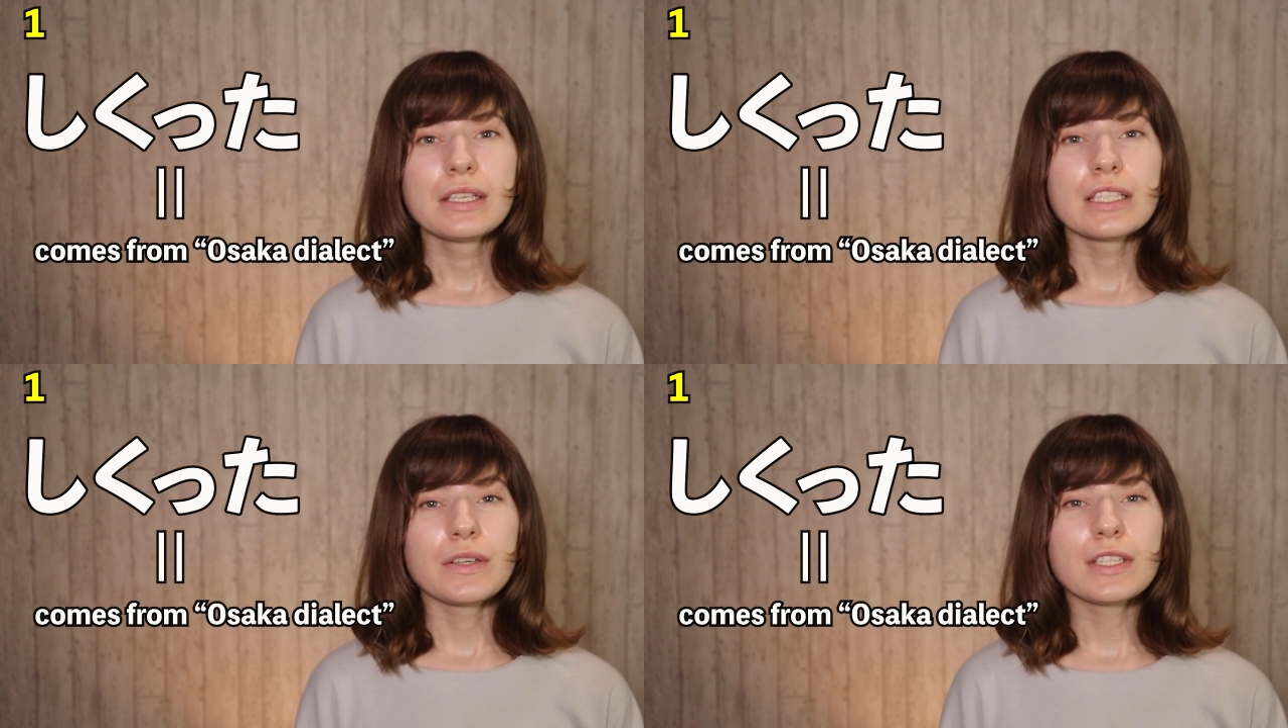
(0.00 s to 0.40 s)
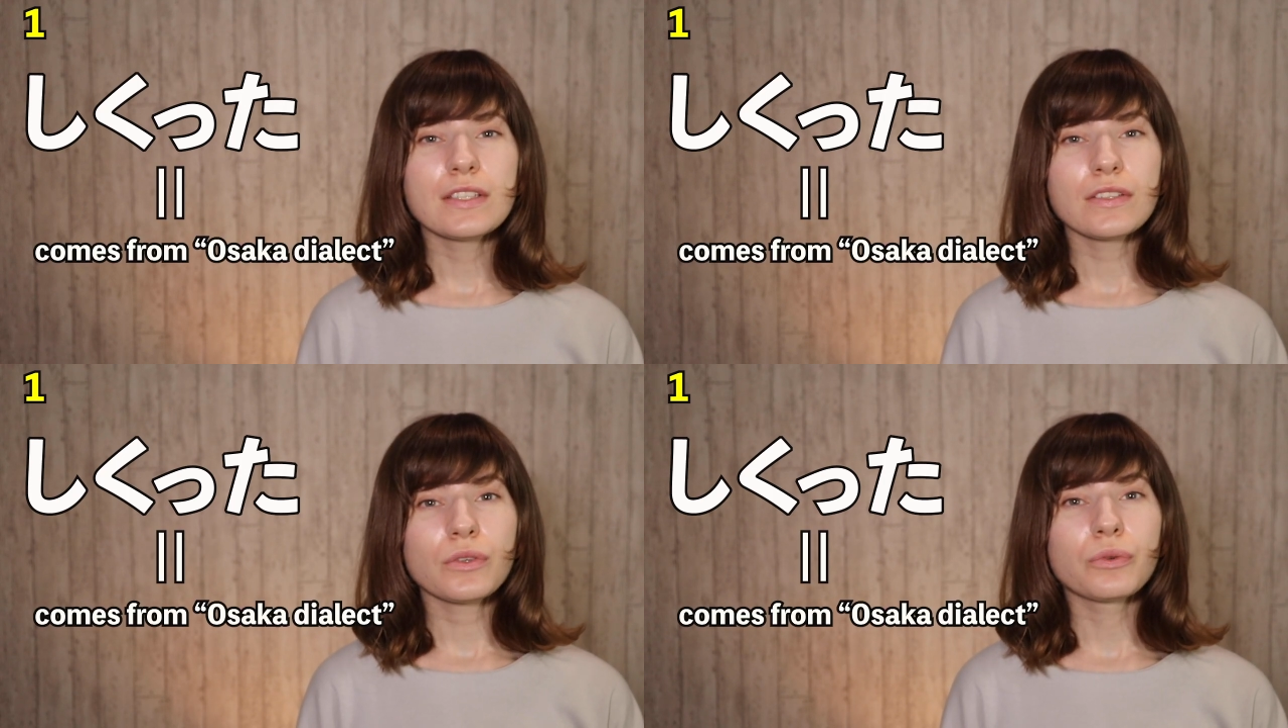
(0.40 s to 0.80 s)
Now this
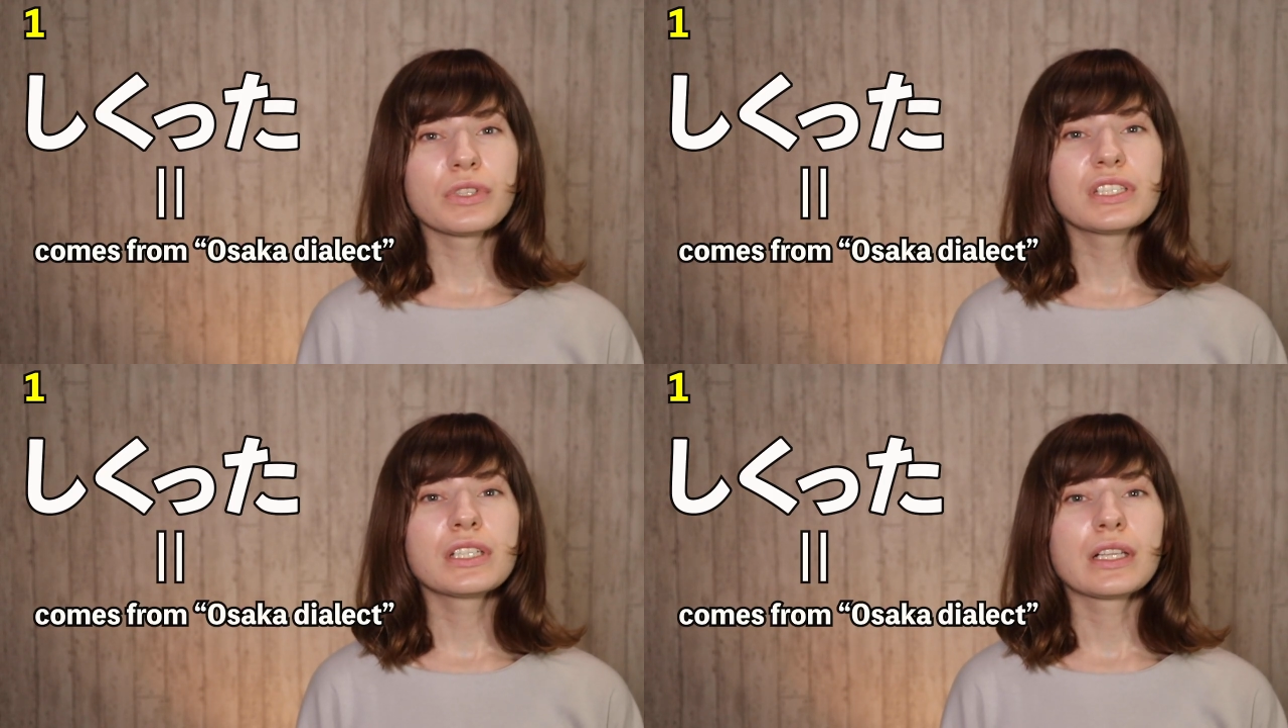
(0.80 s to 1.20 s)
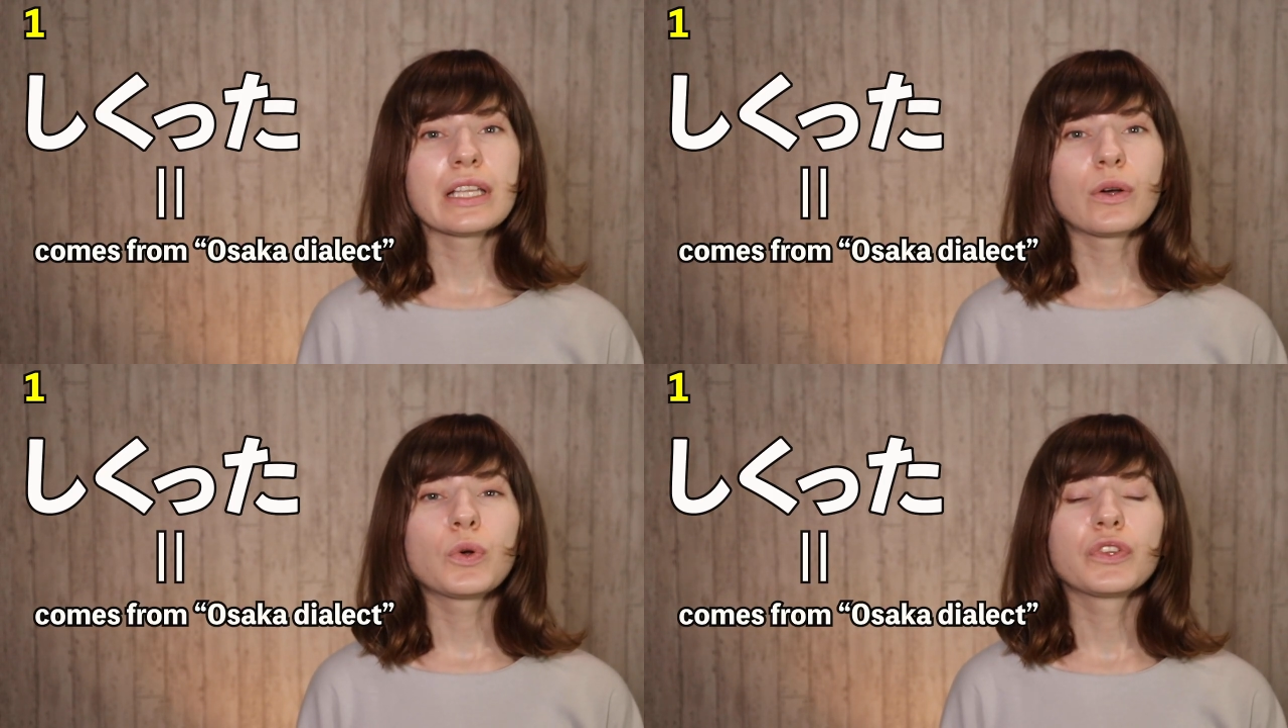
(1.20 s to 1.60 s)
is
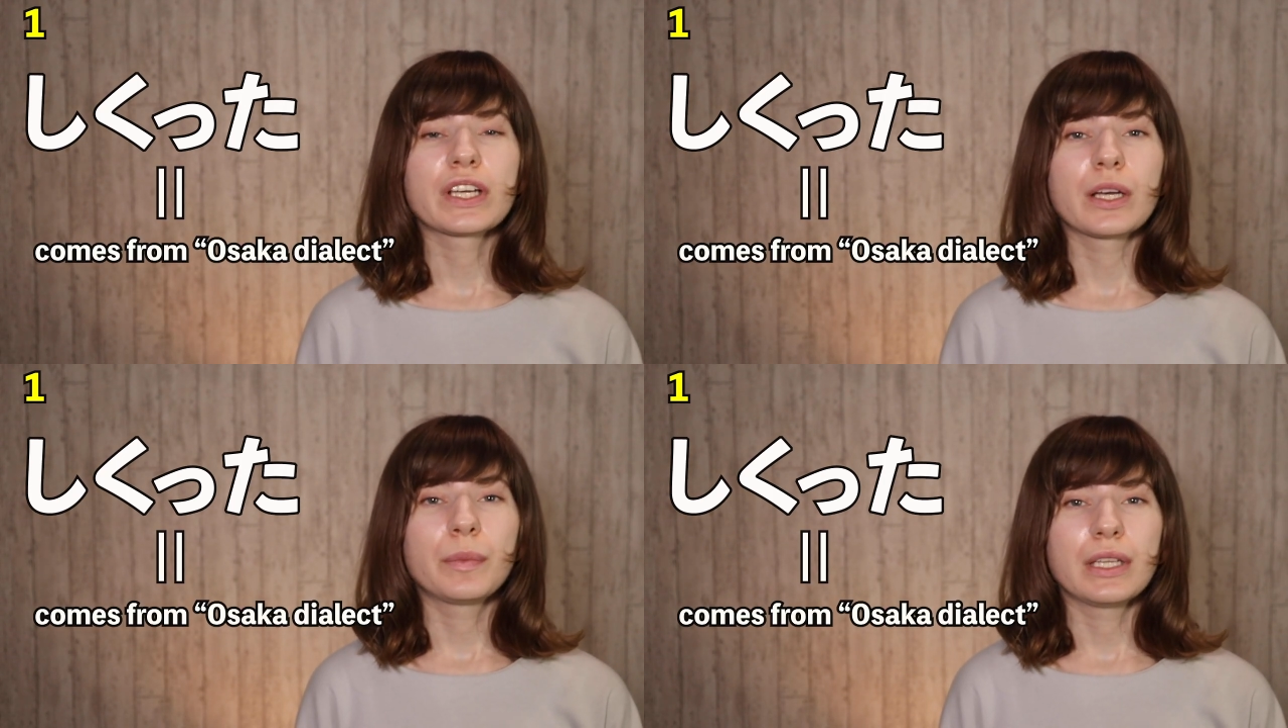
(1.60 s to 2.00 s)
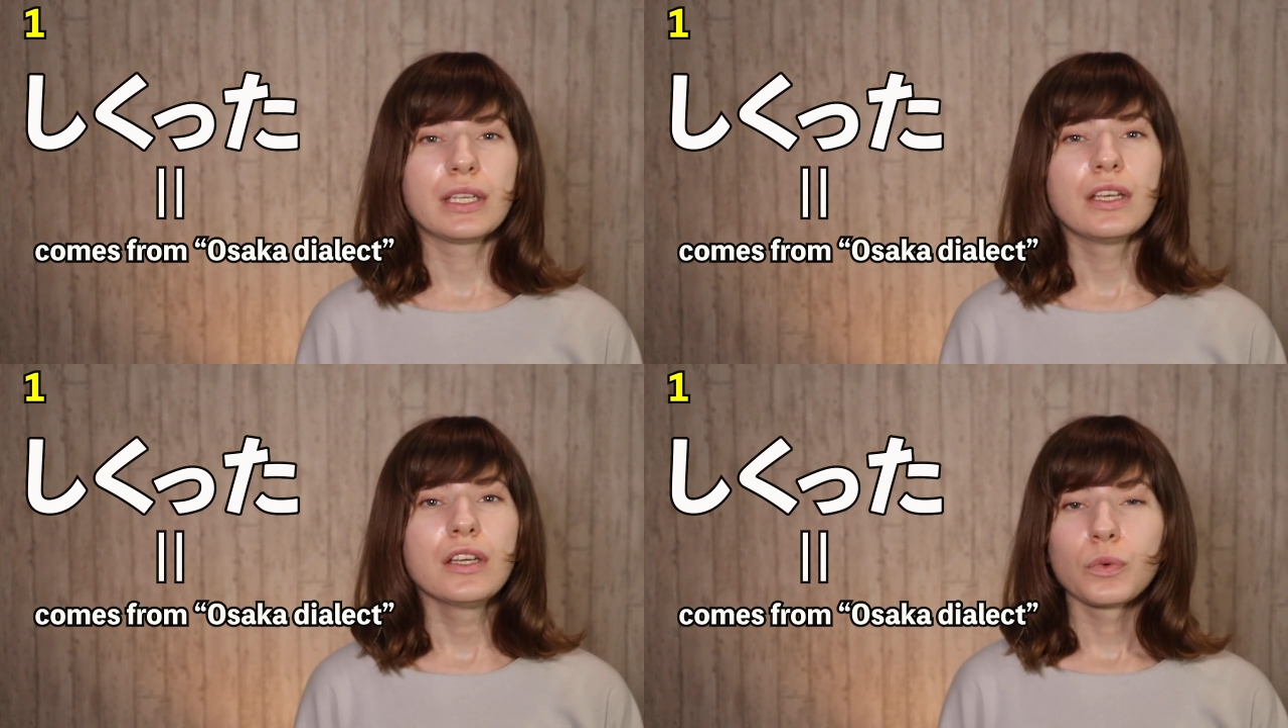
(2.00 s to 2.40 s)
originally Osaka-ben,